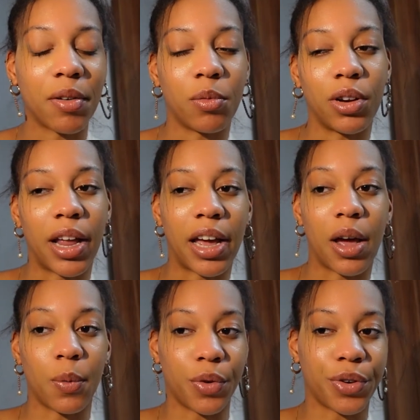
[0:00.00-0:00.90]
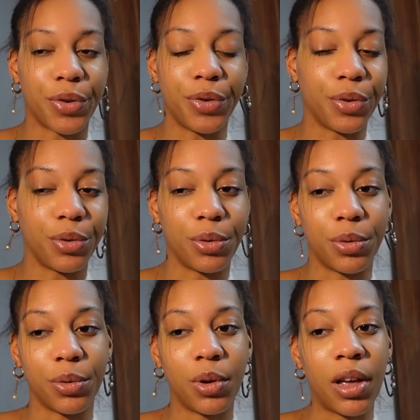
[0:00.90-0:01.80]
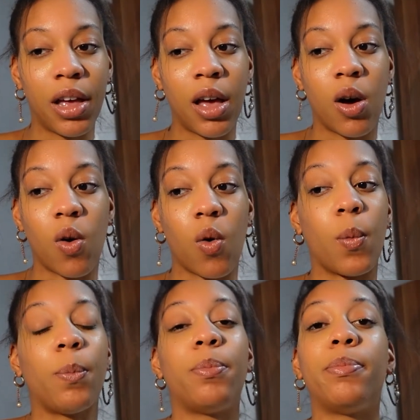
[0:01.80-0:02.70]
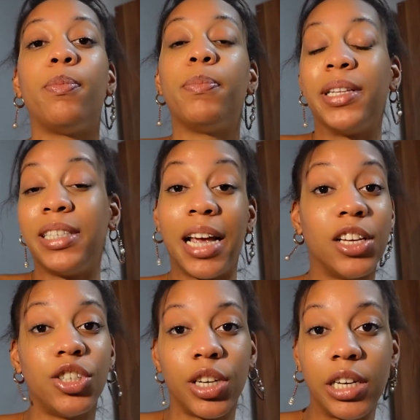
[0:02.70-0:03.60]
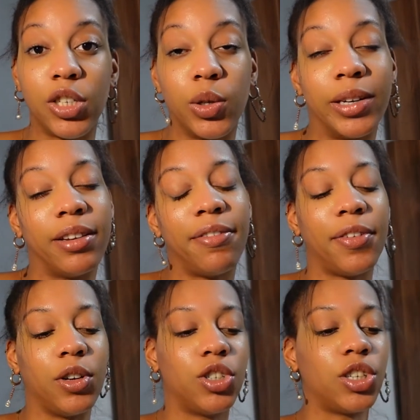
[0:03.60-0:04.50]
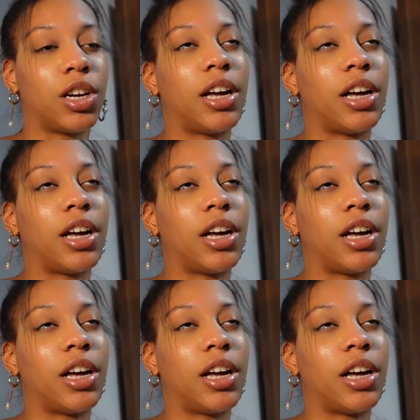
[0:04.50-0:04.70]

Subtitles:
and what like I want to do or potentially do in the future.